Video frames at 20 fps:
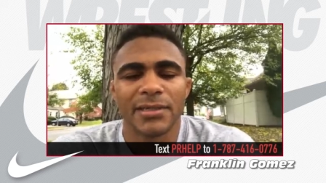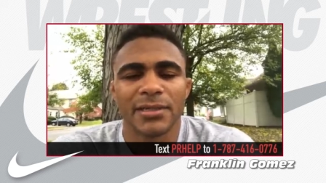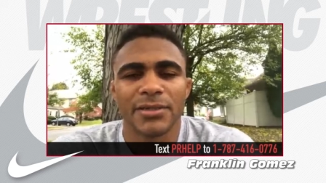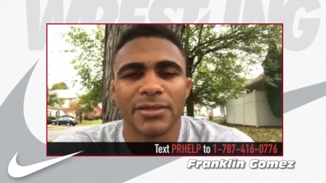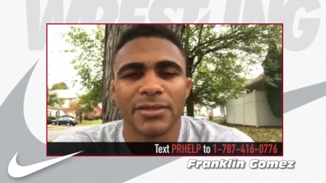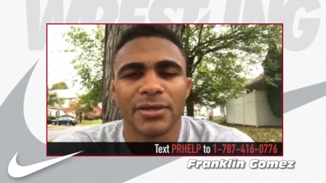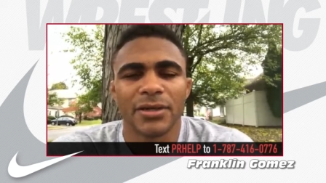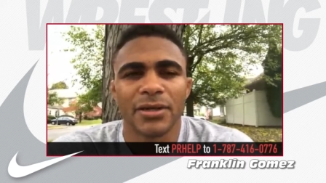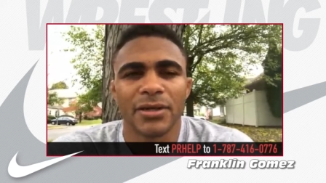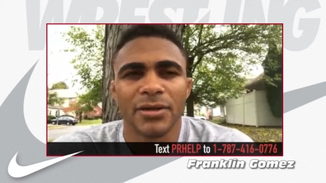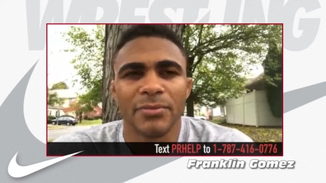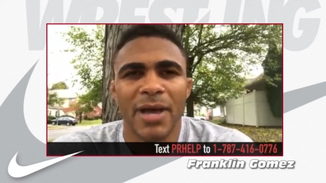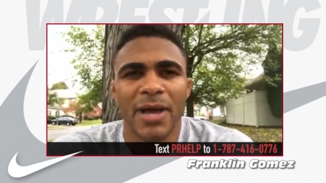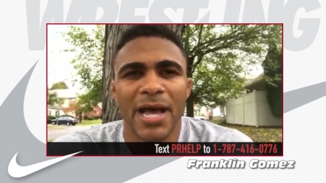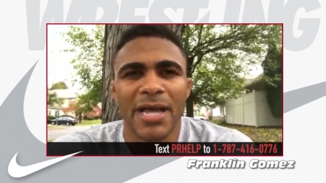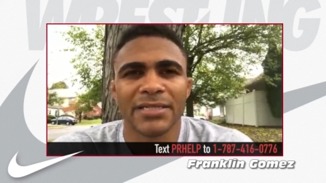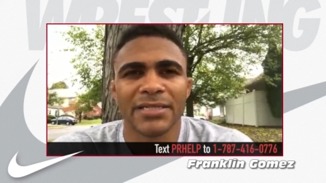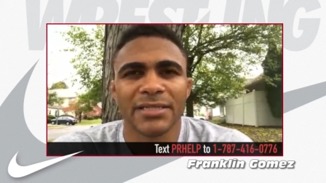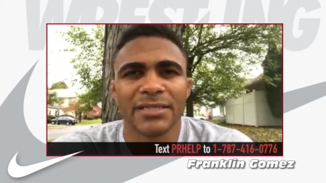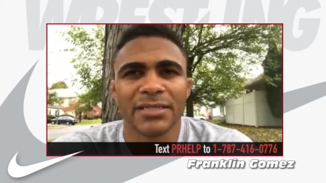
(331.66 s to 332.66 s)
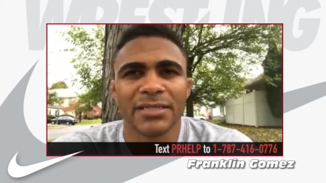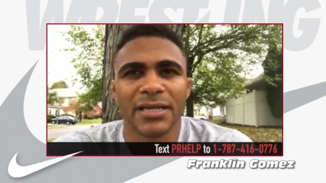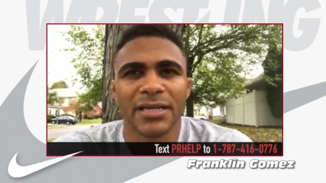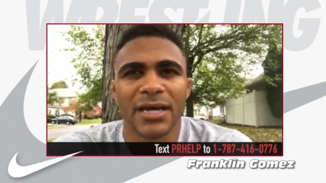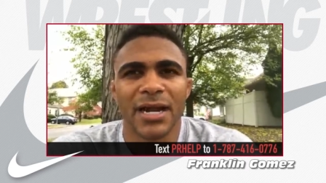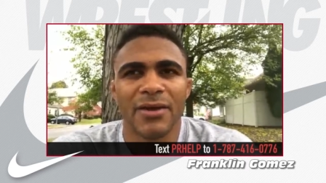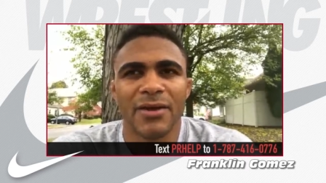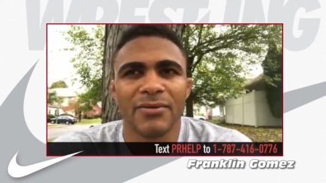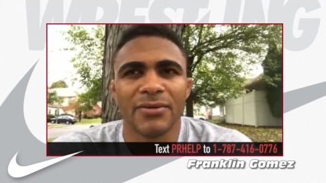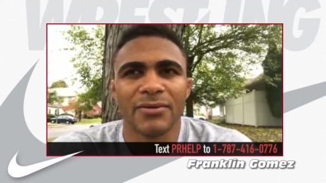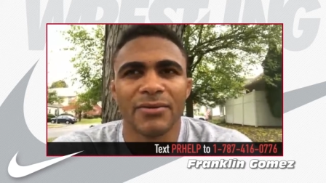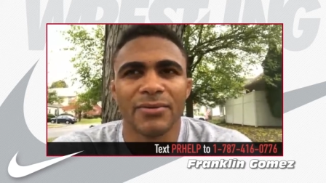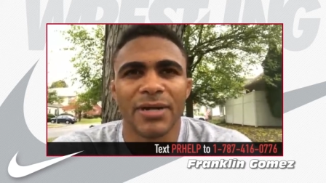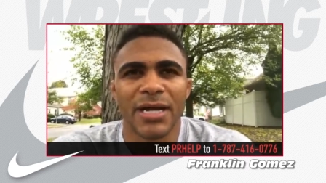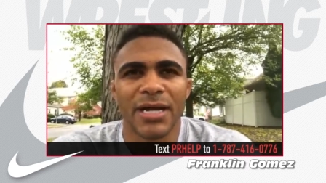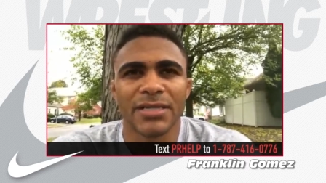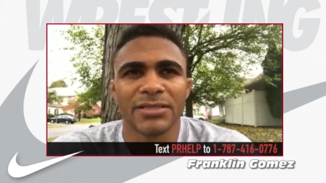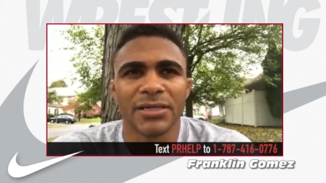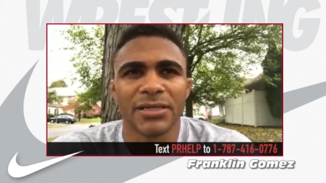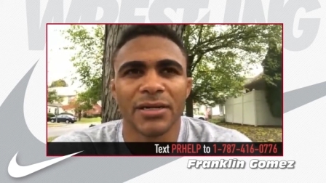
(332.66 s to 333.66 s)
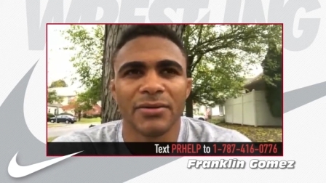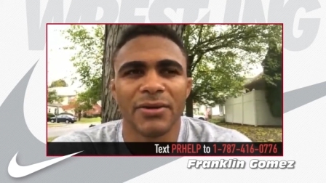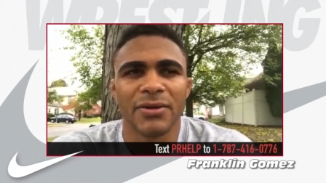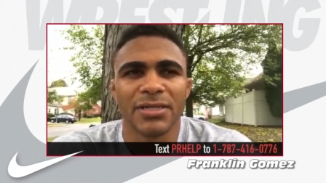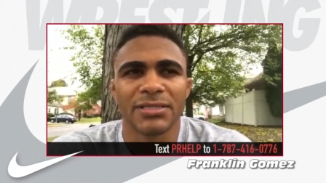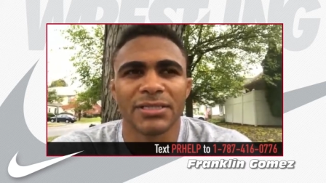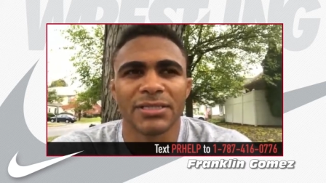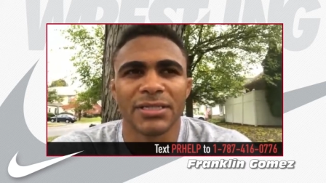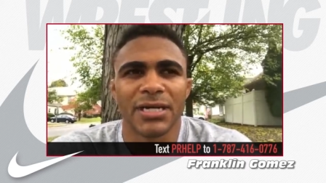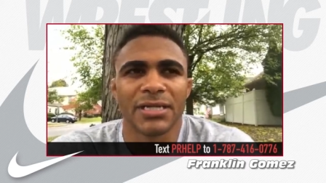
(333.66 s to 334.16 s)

you could imagine that I, when I started wrestling,